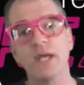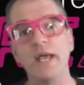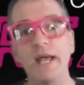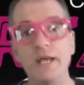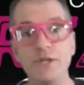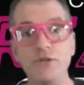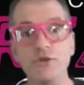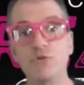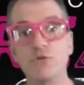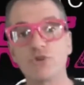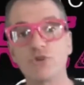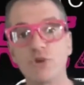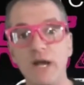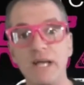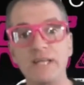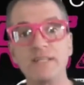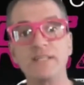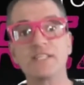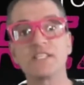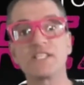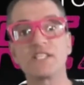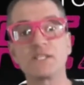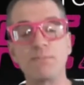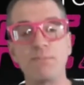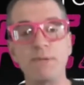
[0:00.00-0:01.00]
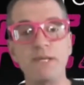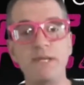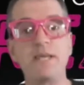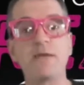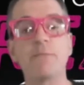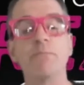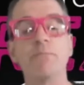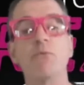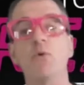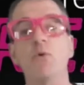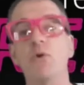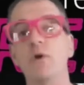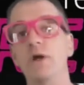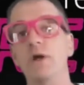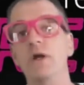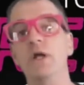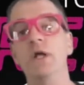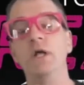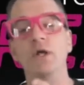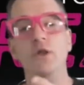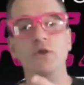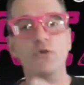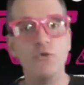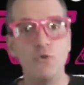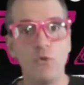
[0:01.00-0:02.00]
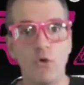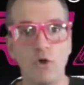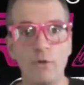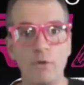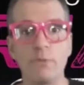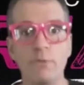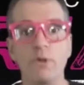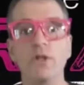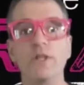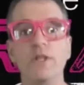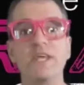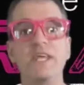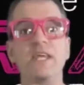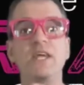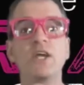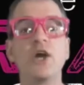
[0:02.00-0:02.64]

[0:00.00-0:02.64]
and you tried to speak more normally,